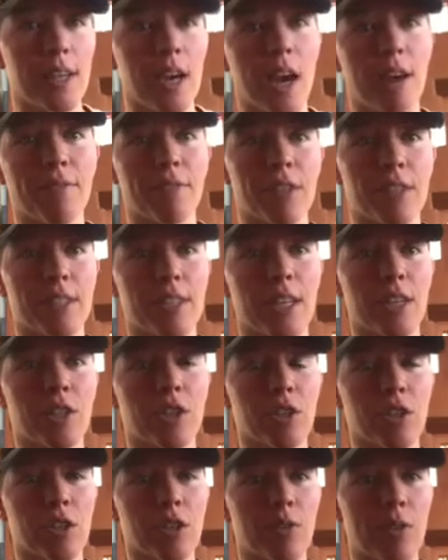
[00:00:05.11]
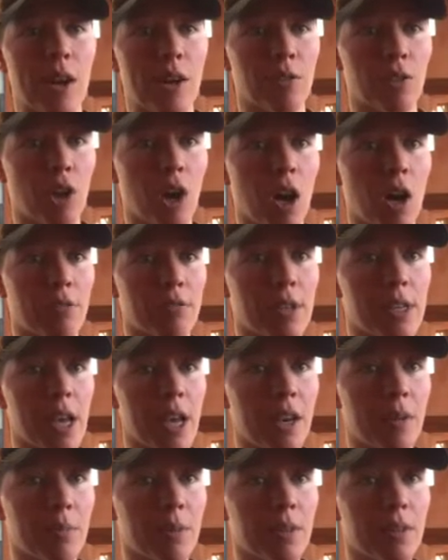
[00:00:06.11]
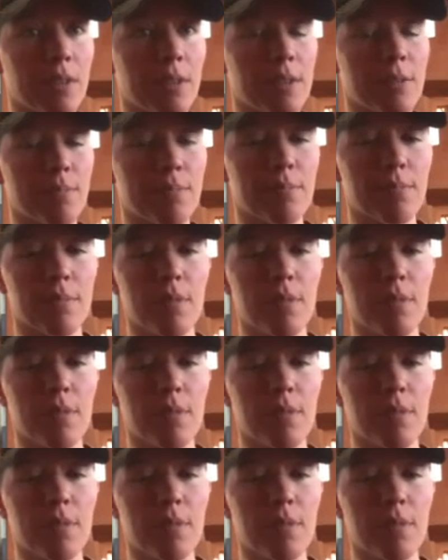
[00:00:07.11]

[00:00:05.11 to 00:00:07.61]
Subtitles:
conversation around coffee enemas.